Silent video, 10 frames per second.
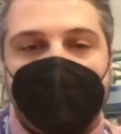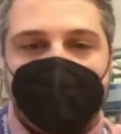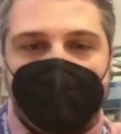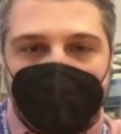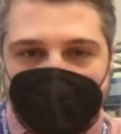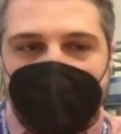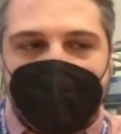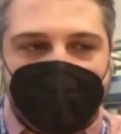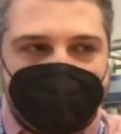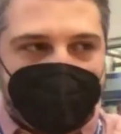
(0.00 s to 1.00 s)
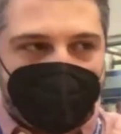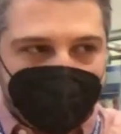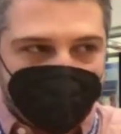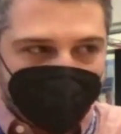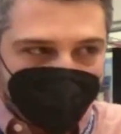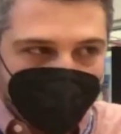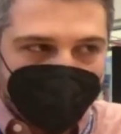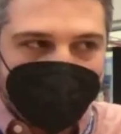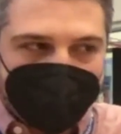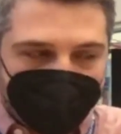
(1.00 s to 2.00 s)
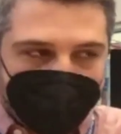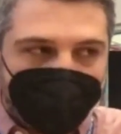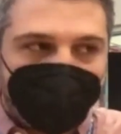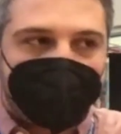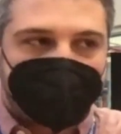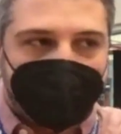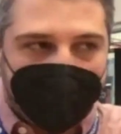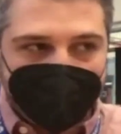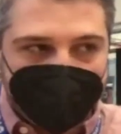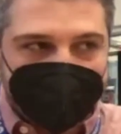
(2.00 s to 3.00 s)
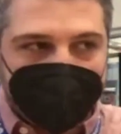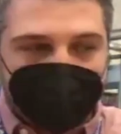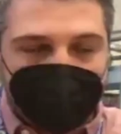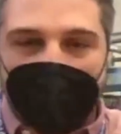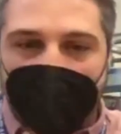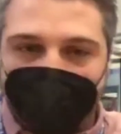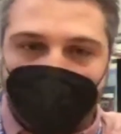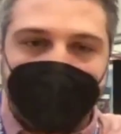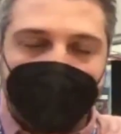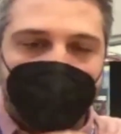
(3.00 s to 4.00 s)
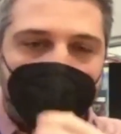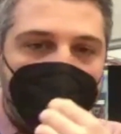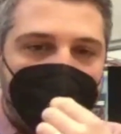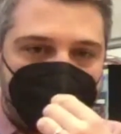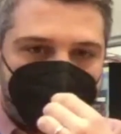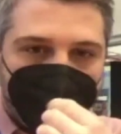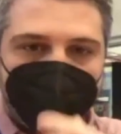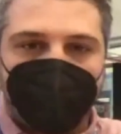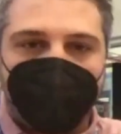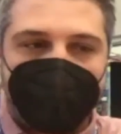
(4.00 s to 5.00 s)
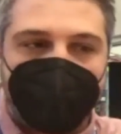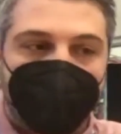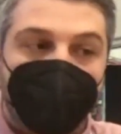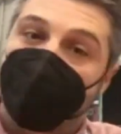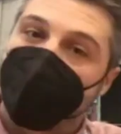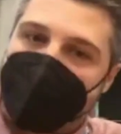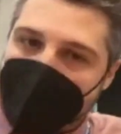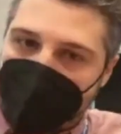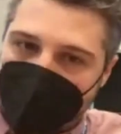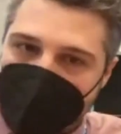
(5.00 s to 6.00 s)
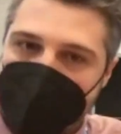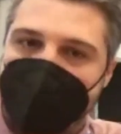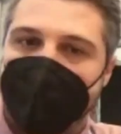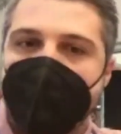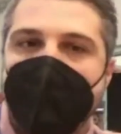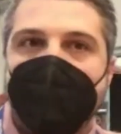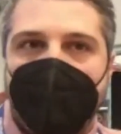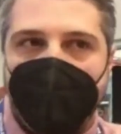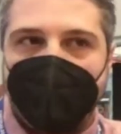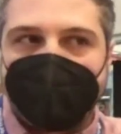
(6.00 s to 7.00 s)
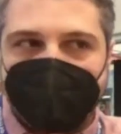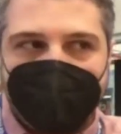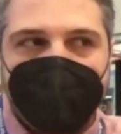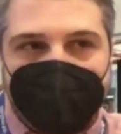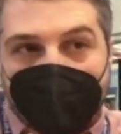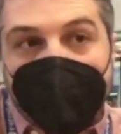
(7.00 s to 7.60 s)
the idea is to use these specific cavities that we have where you can store information for 2 seconds. It's already a